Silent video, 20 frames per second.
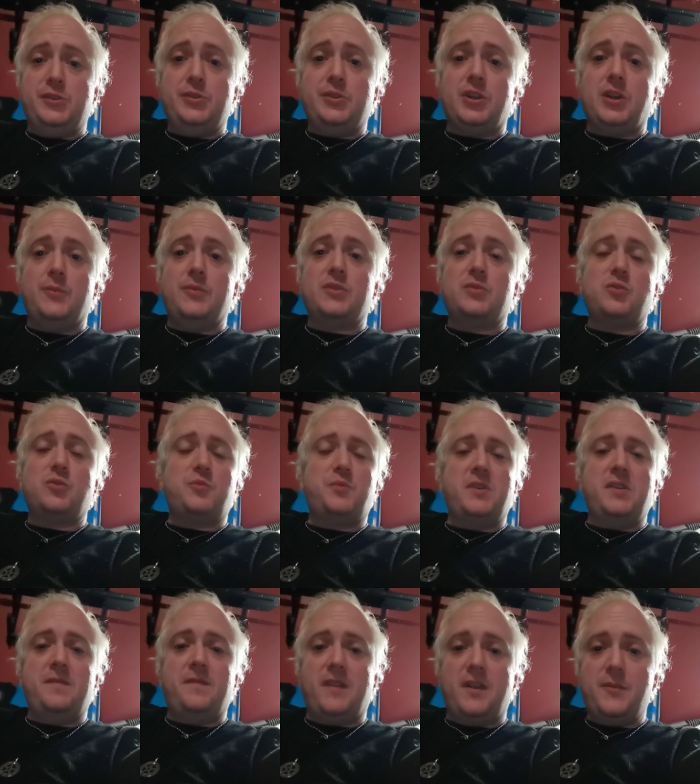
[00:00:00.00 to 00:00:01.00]
newcomers would
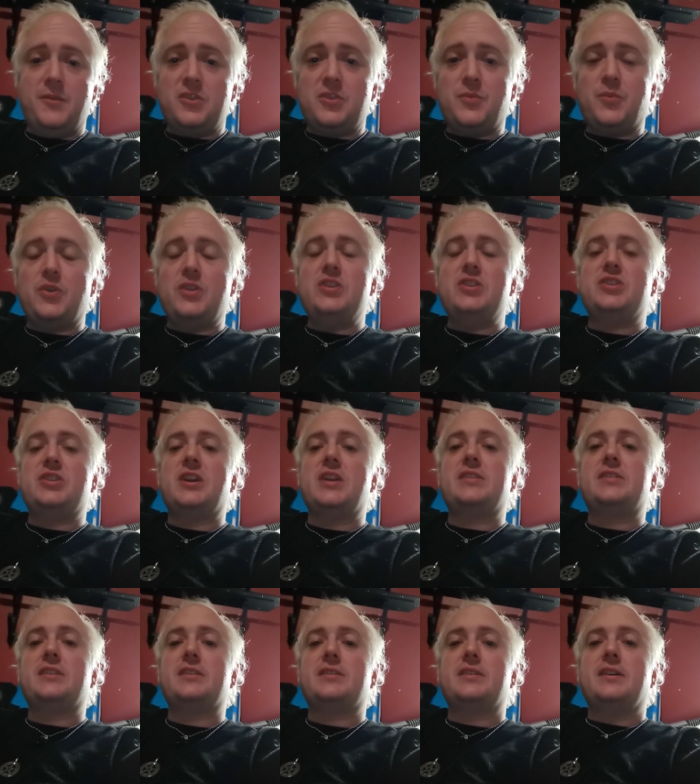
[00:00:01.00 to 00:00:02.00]
be very much
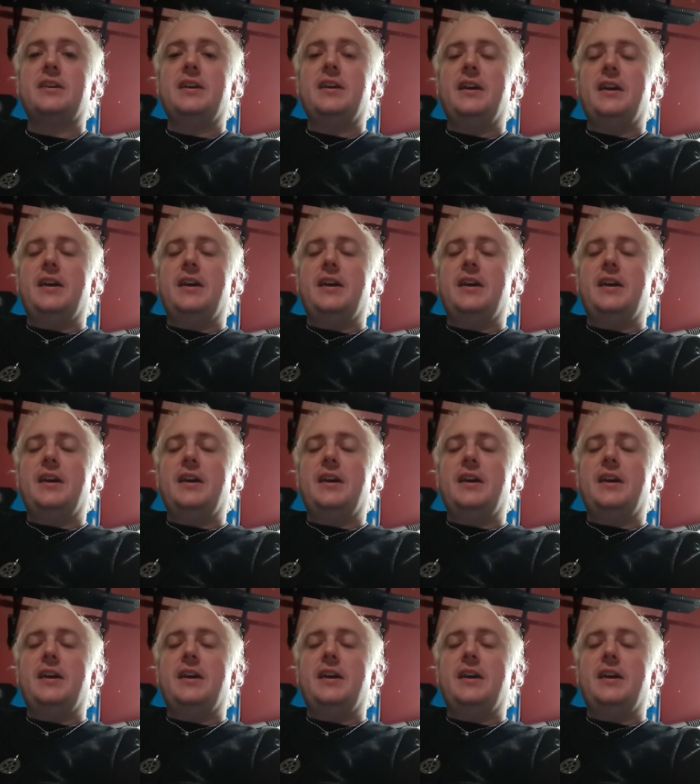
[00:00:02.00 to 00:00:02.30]
appreciated.